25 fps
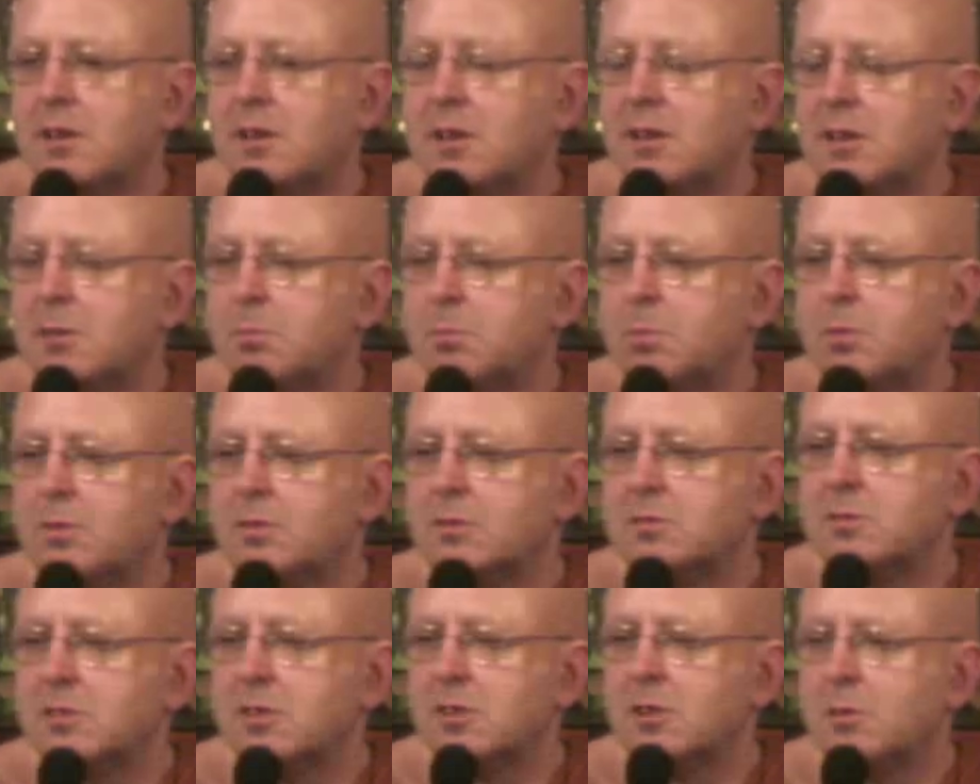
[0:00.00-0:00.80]
It
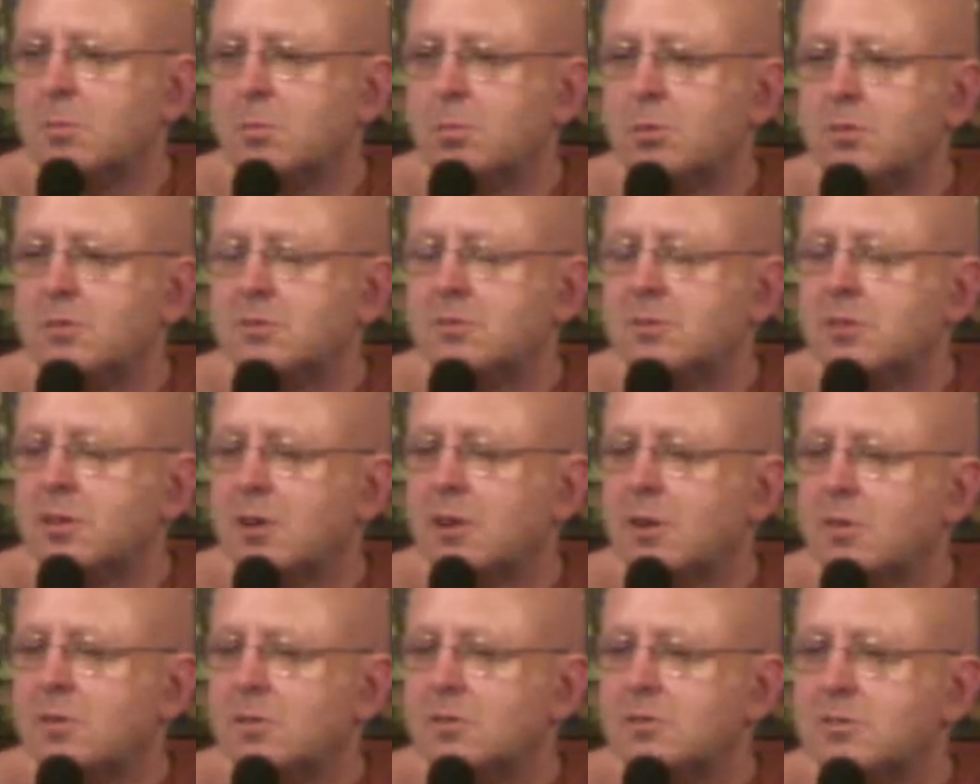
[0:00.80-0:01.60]
puts the, puts the
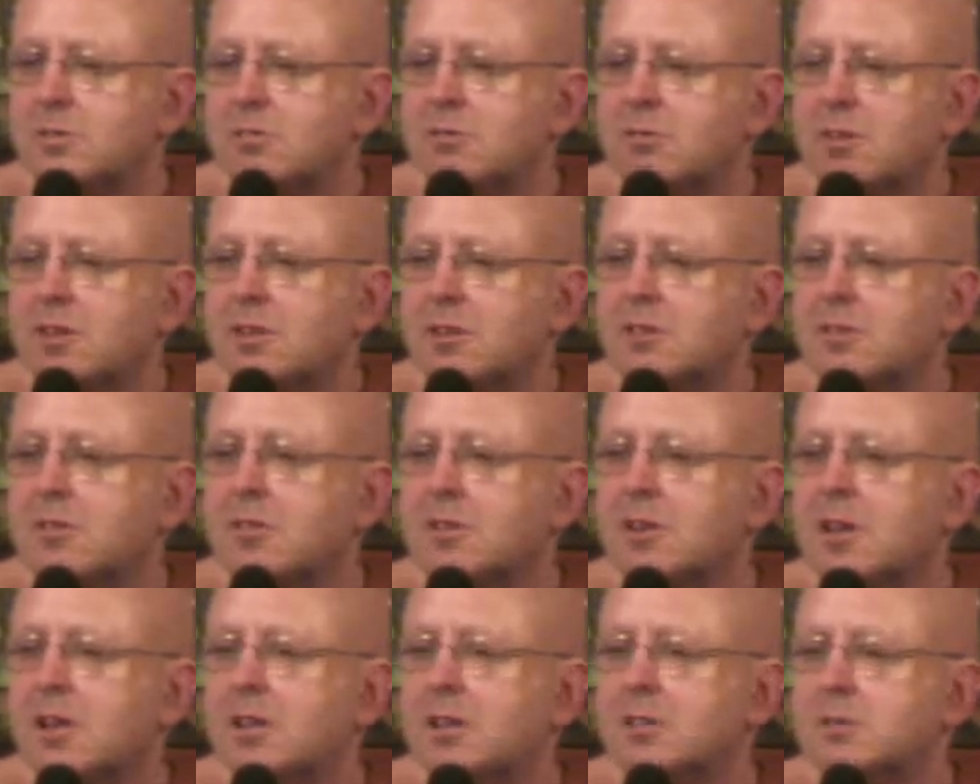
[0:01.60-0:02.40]
onus straight
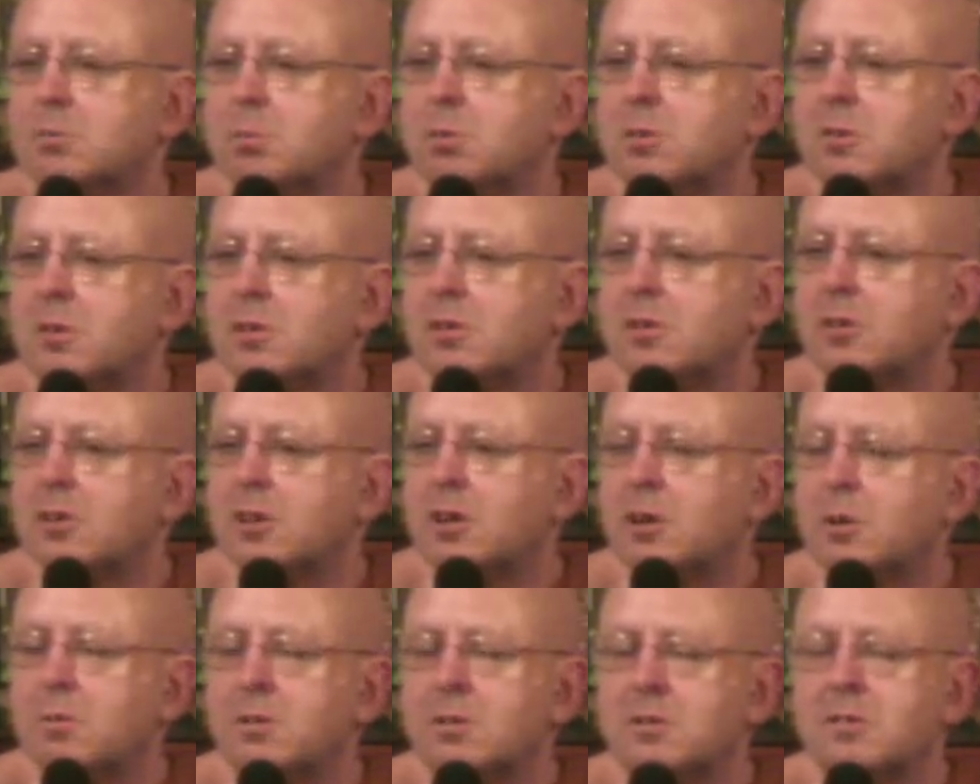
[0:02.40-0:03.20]
on us. We've got
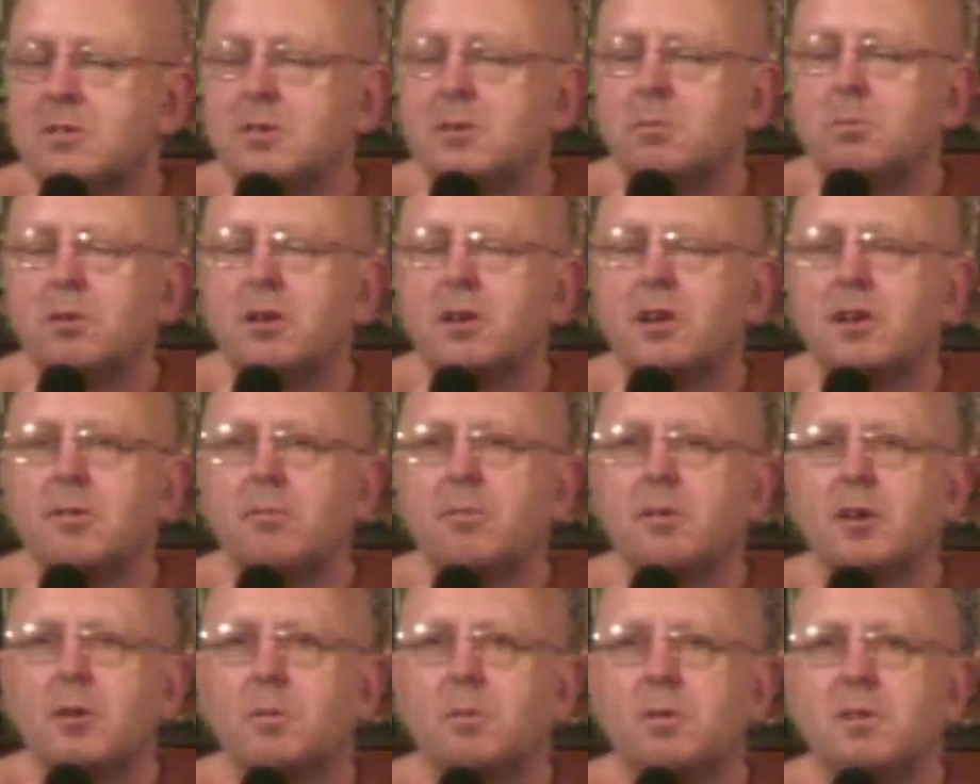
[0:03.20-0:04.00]
no one to
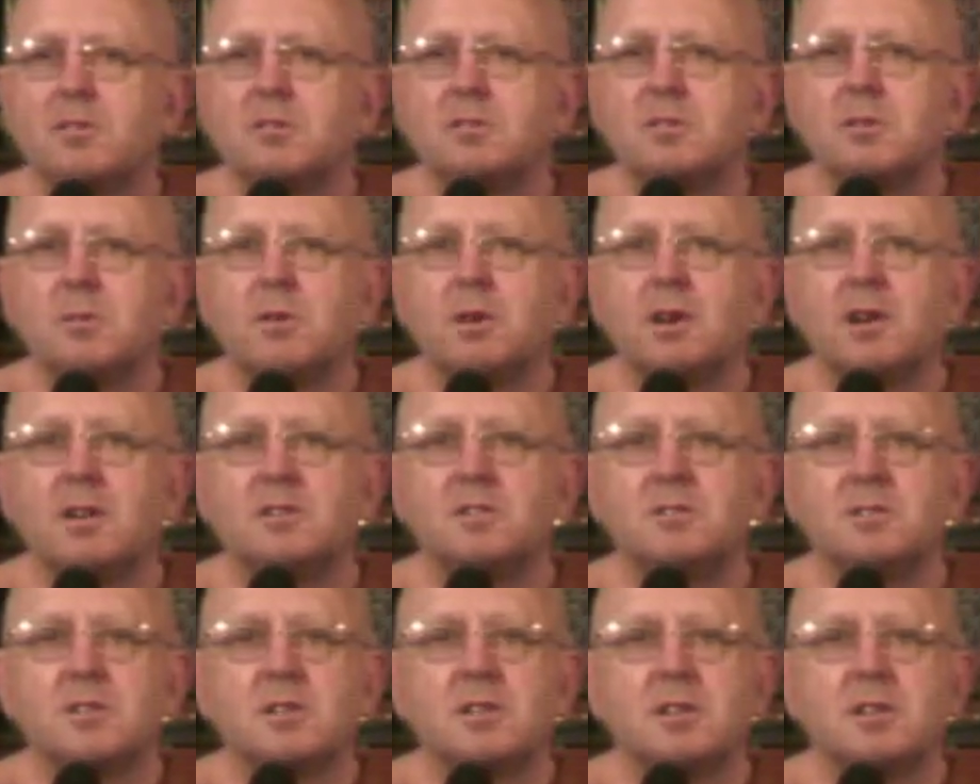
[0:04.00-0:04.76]
blame, no one to ask